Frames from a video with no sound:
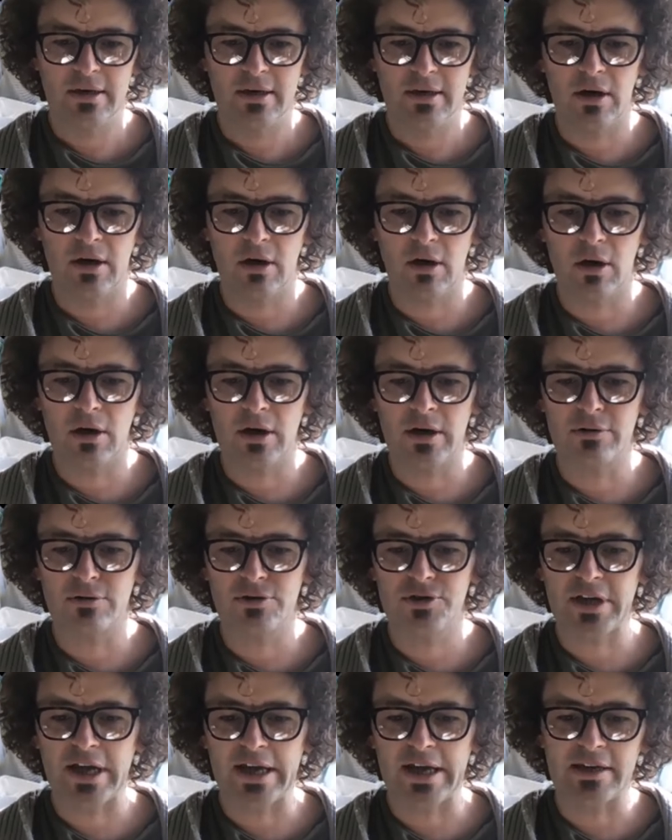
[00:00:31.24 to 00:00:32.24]
our
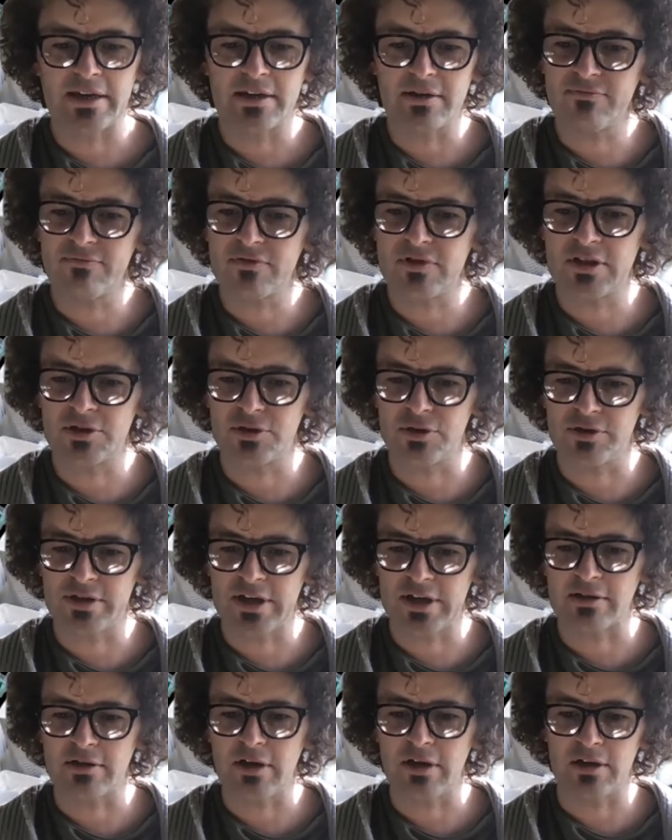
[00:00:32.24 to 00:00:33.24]
understanding of digital
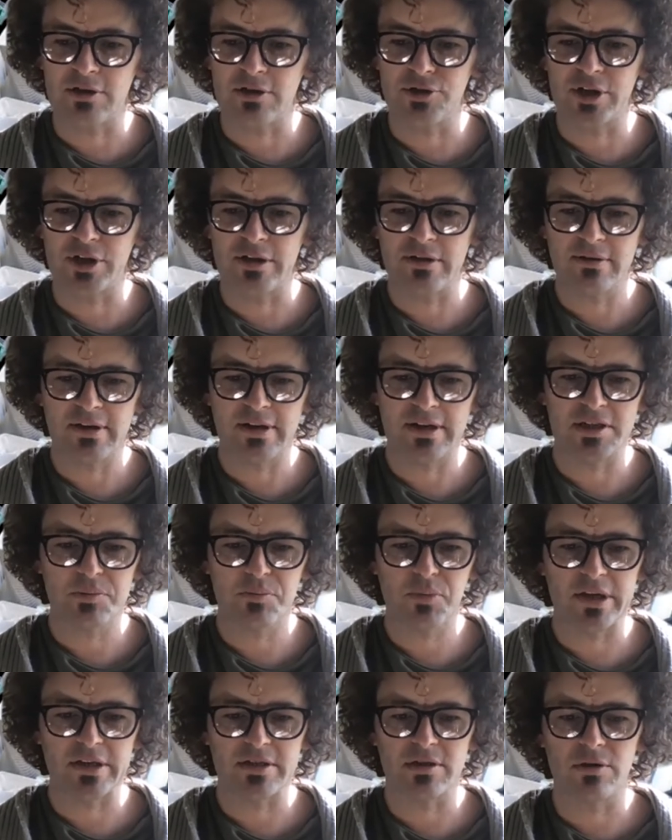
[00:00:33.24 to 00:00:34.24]
technology and its
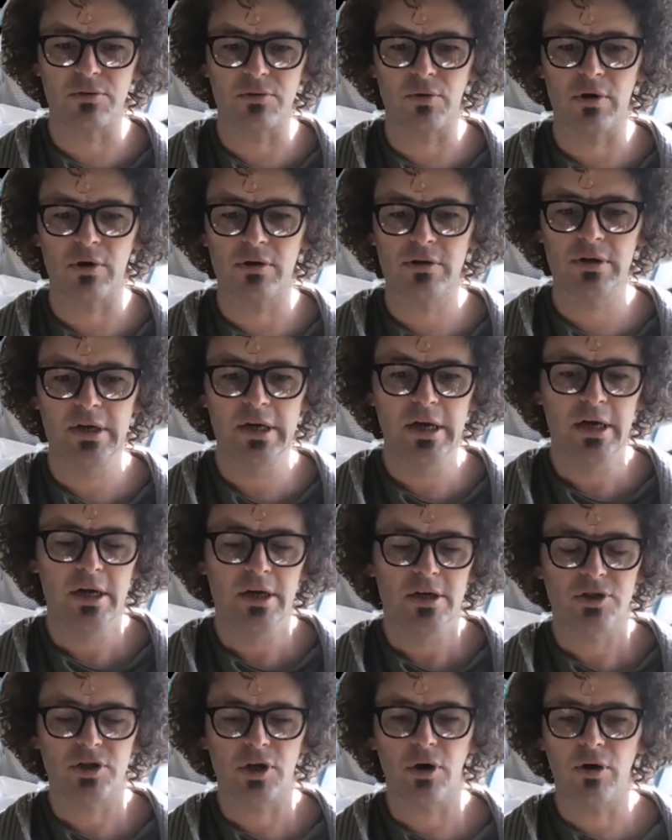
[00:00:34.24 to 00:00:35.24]
place in the world.
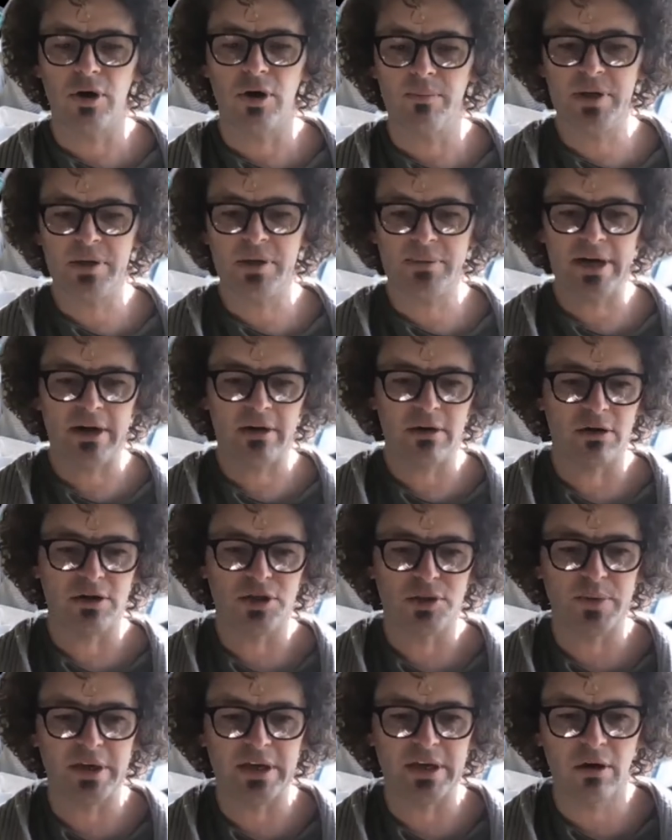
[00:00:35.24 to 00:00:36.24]
So a bit about our
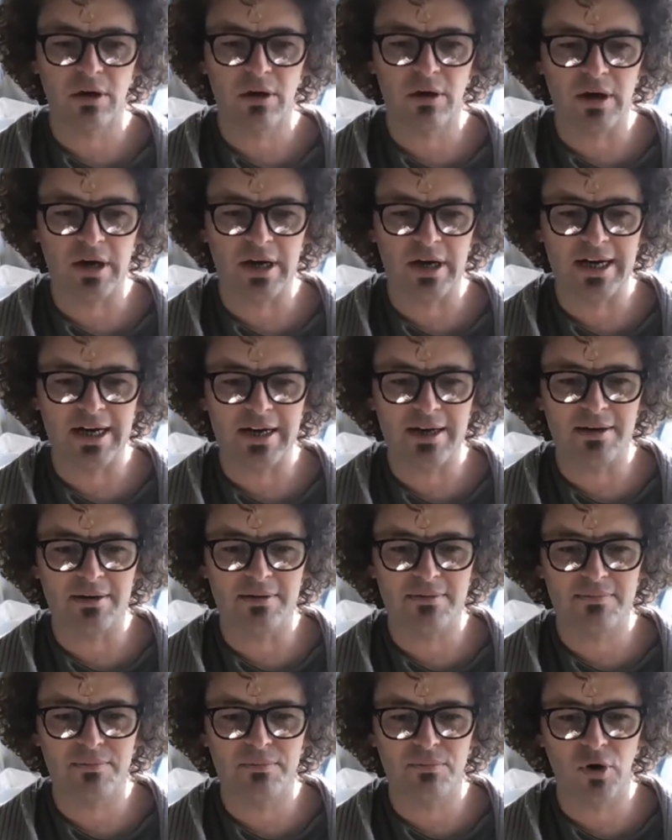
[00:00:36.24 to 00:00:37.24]
speaker,
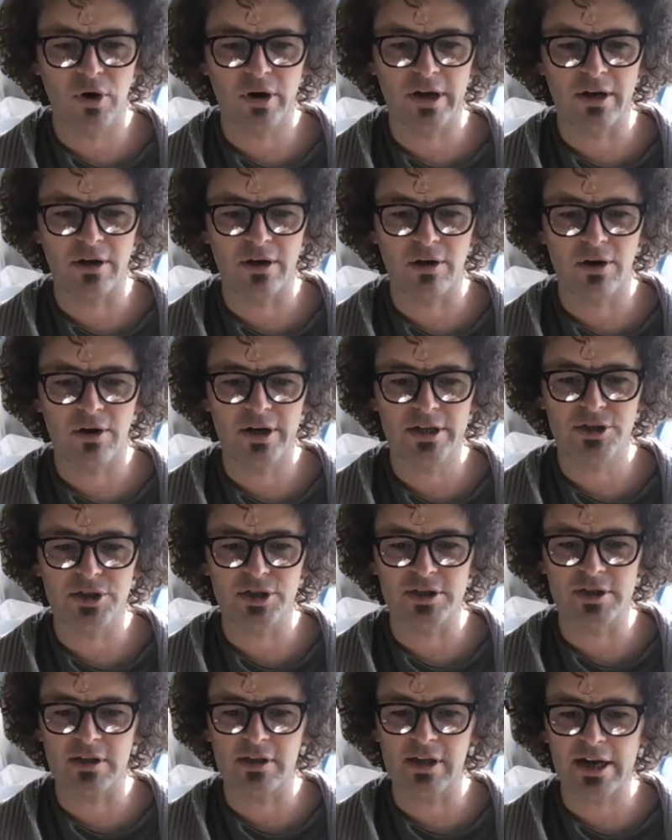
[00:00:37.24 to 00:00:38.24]
Morgan Currie.
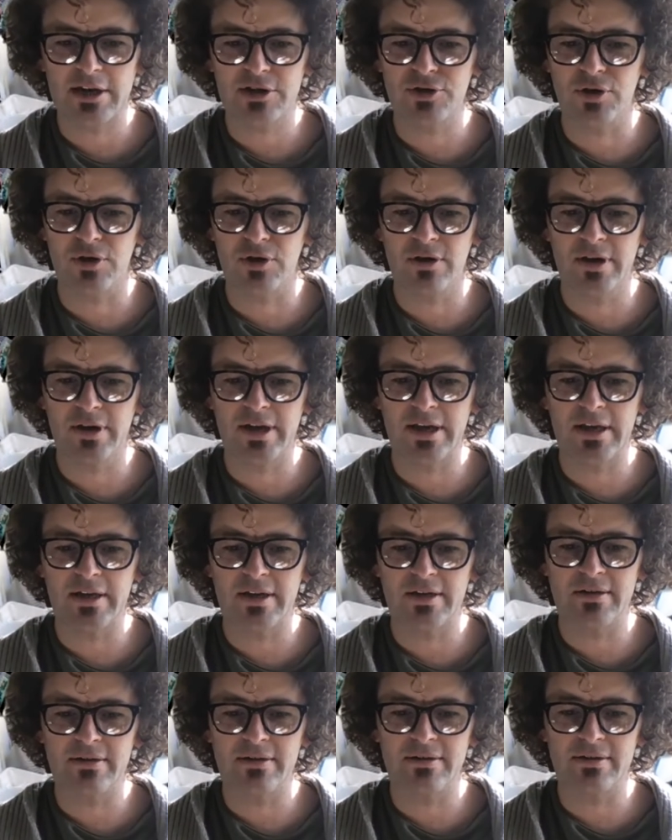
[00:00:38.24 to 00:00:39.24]
She's a lecturer
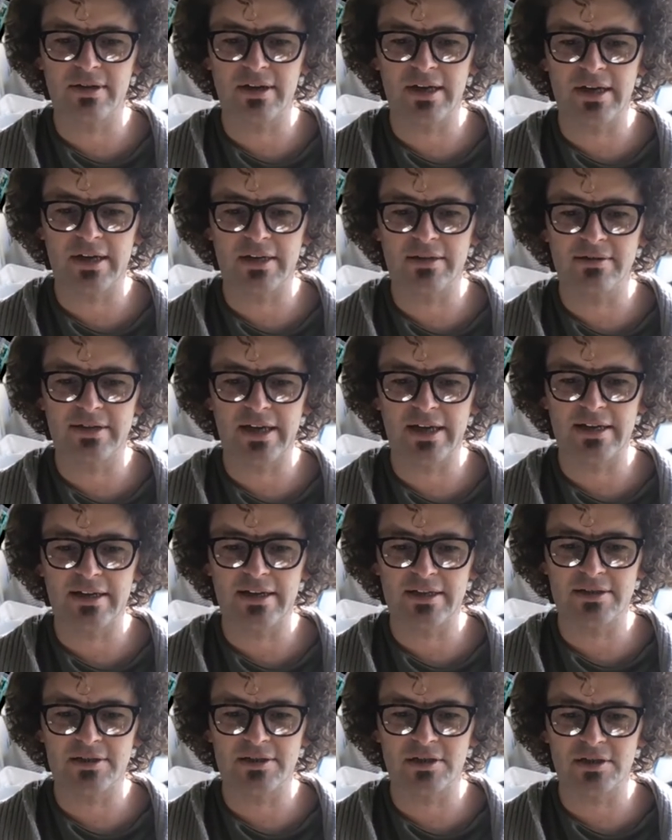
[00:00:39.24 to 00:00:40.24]
in
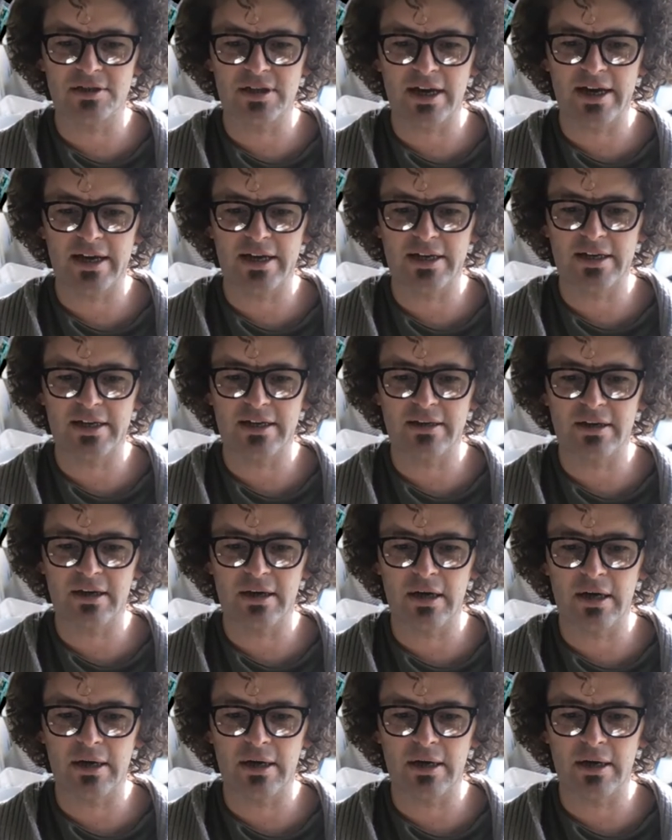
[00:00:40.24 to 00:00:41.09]
data and society,